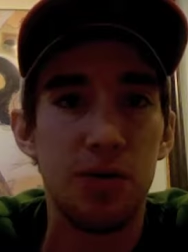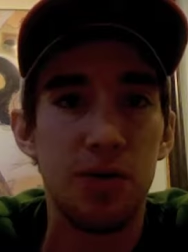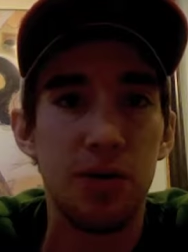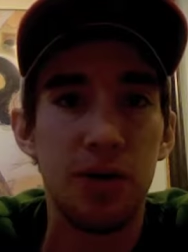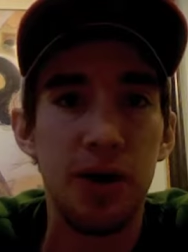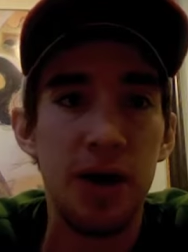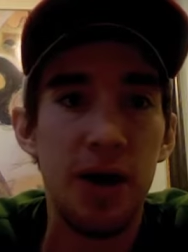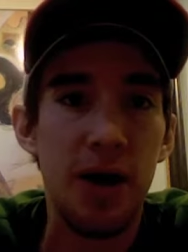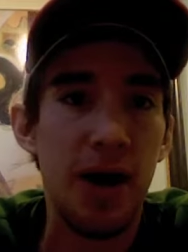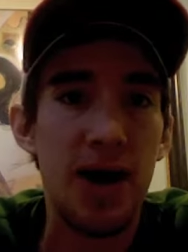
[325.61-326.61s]
or
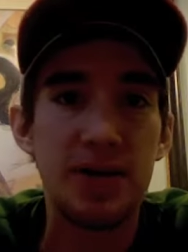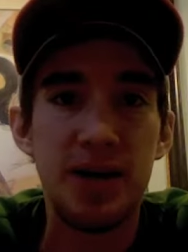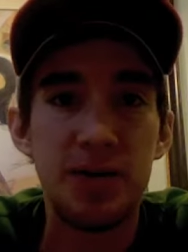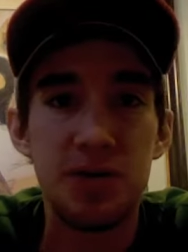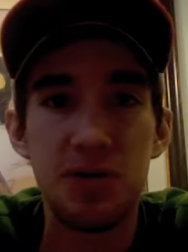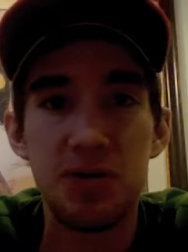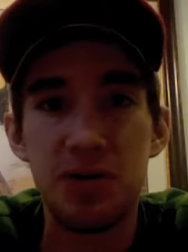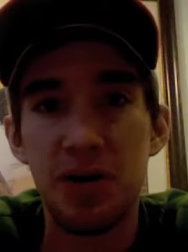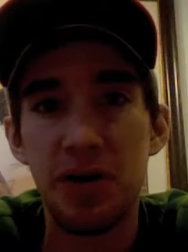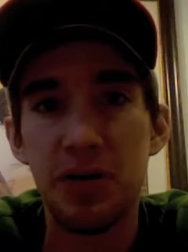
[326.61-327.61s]
act out certain
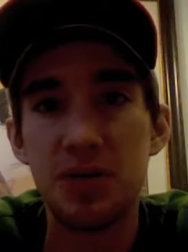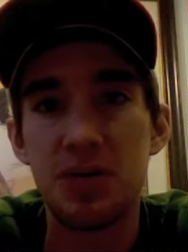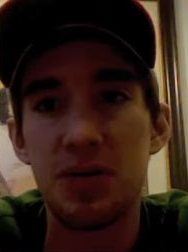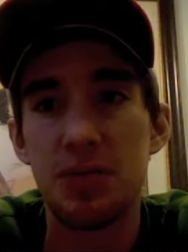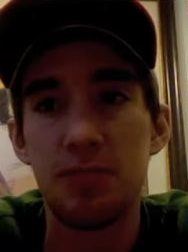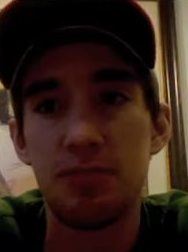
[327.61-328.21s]
scenarios to